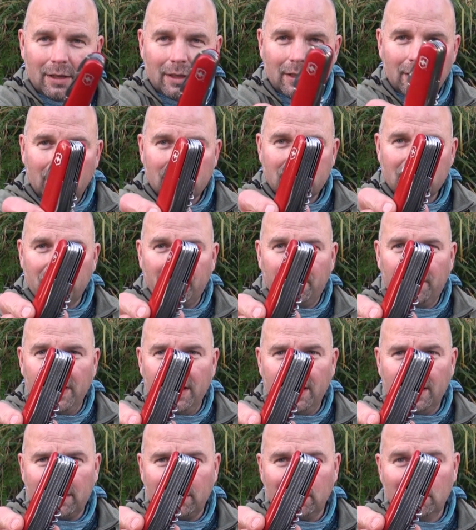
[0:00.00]
That's a
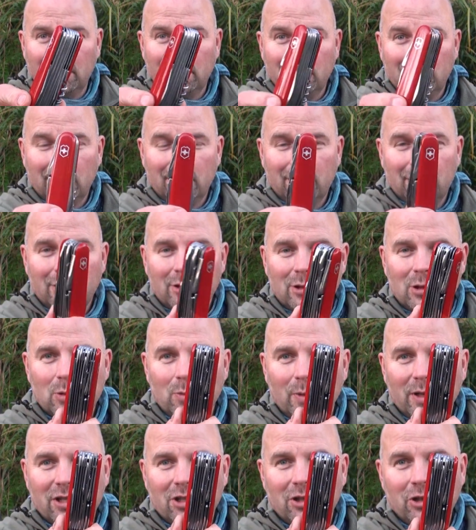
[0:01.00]
fake
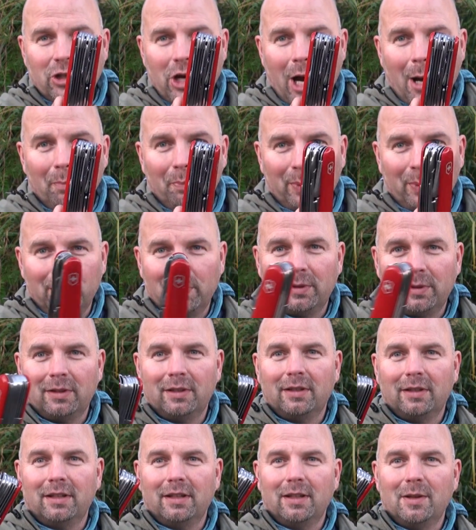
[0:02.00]
Swiss Champ
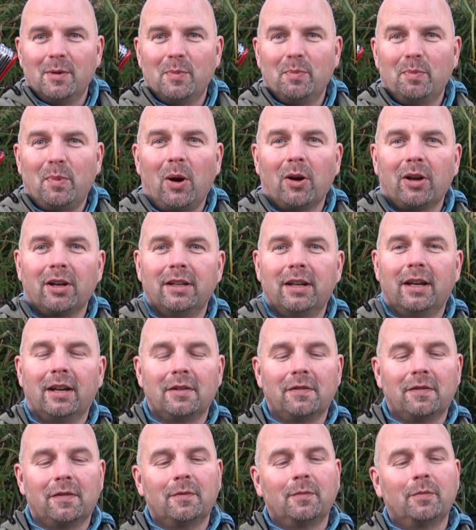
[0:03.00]
pocket
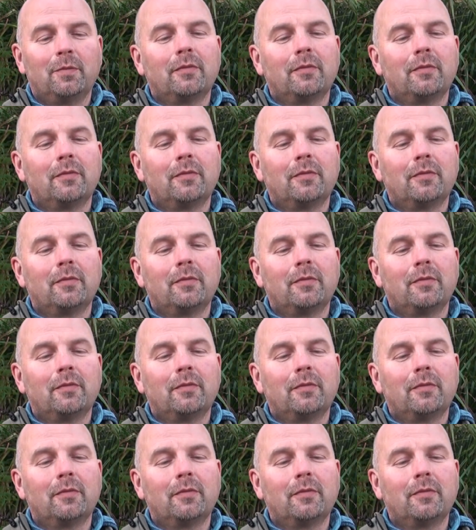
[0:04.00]
knife.